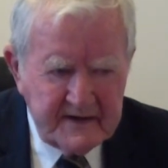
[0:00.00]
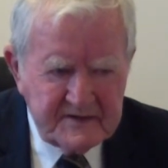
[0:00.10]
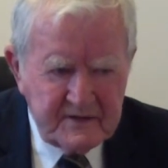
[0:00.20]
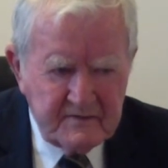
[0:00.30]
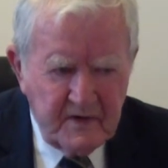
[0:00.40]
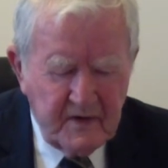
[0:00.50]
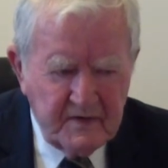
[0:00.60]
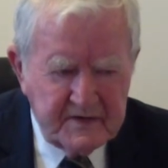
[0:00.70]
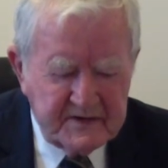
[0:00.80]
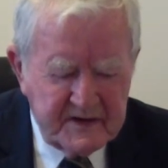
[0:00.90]
is the
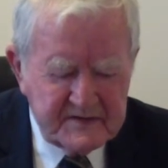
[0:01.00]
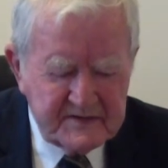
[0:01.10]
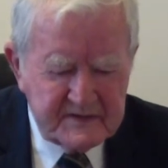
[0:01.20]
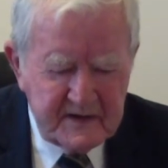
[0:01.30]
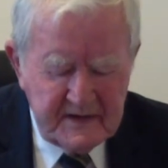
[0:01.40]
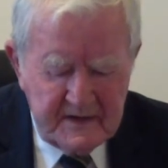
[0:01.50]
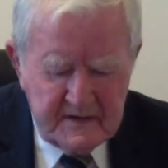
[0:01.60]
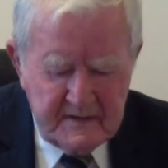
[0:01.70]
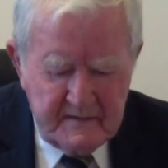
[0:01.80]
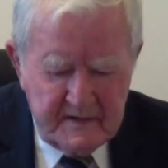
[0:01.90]
road that this
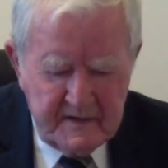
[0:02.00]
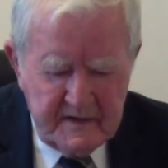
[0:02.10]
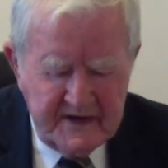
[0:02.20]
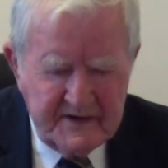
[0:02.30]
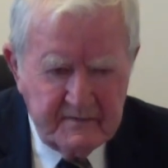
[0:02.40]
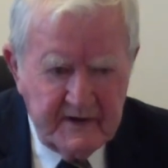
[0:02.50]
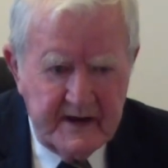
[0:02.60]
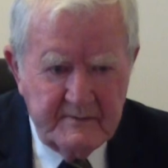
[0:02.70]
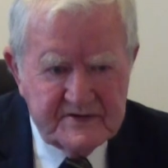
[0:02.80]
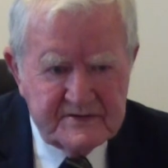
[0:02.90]

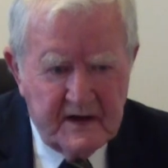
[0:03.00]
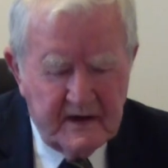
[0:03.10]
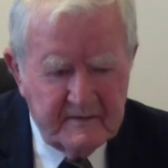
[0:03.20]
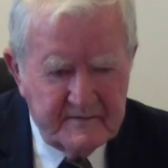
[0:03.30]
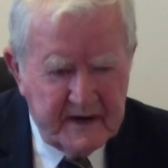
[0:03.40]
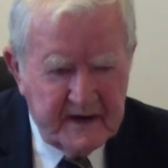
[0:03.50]
ignoramus of